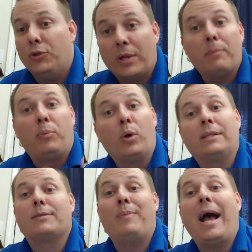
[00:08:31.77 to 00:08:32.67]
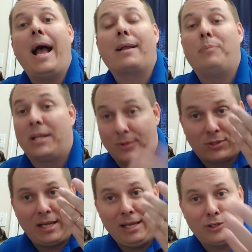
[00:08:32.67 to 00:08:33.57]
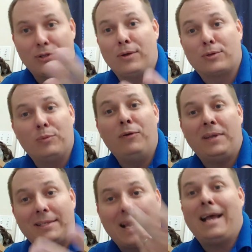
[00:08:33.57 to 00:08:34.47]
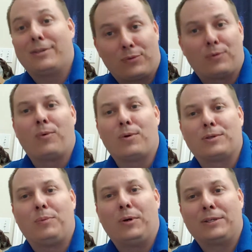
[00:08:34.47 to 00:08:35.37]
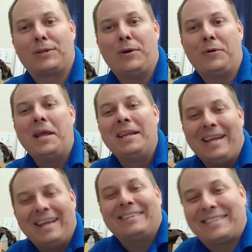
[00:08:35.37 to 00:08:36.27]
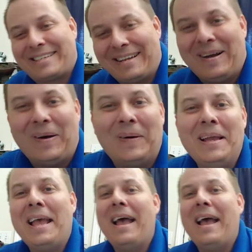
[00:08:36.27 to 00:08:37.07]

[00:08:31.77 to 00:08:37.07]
you get points back because each of those movies has a rewards points code in it. So,